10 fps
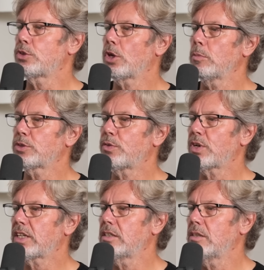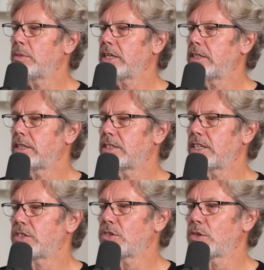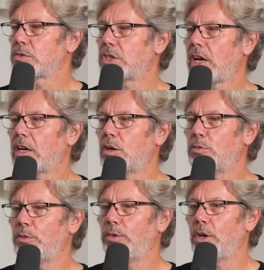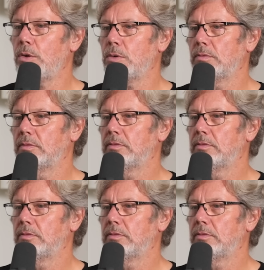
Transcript: jobs threatened by the existence of Stack Overflow?